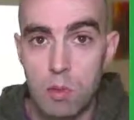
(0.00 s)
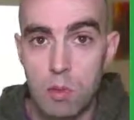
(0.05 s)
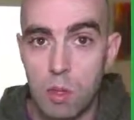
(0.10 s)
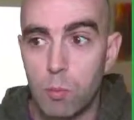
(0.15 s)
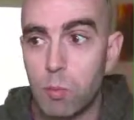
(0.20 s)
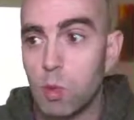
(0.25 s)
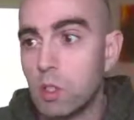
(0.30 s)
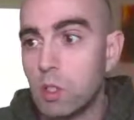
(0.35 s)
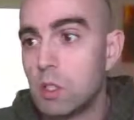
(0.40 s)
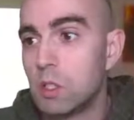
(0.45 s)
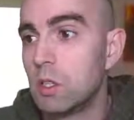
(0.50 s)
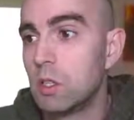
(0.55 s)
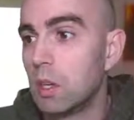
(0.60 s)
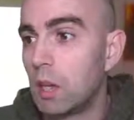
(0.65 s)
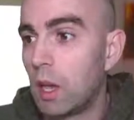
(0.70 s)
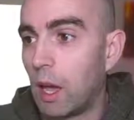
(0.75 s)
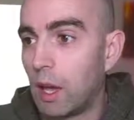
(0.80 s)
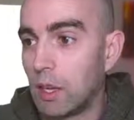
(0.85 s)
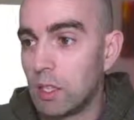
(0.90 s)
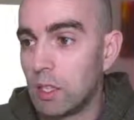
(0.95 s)

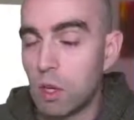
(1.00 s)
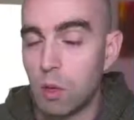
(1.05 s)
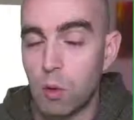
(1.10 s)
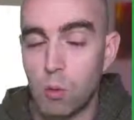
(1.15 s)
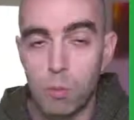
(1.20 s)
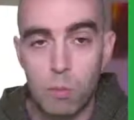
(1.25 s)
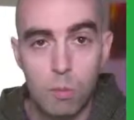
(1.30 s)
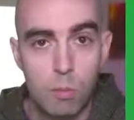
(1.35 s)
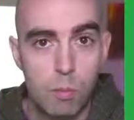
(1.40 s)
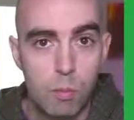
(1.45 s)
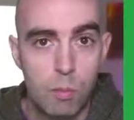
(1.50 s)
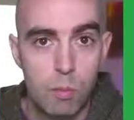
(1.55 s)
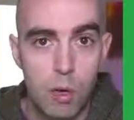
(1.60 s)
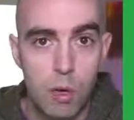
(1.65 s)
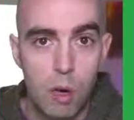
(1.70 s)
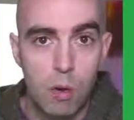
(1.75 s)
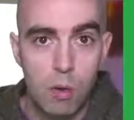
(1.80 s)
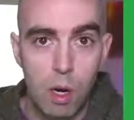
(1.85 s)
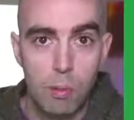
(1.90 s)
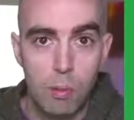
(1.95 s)
but so
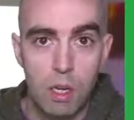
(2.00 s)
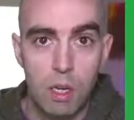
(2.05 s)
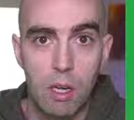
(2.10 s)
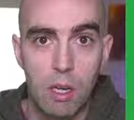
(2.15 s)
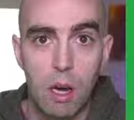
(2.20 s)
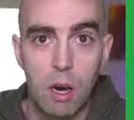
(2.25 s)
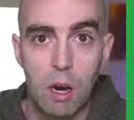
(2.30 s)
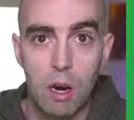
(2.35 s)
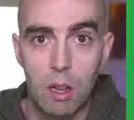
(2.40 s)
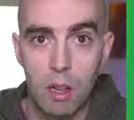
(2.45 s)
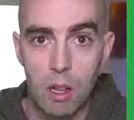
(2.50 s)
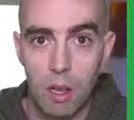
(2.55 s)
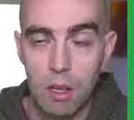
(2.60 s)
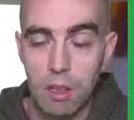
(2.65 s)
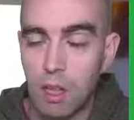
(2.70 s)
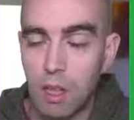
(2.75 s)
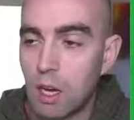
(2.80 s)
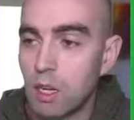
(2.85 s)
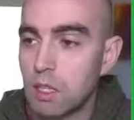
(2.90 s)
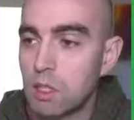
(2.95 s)
programming a car like
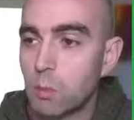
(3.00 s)
that,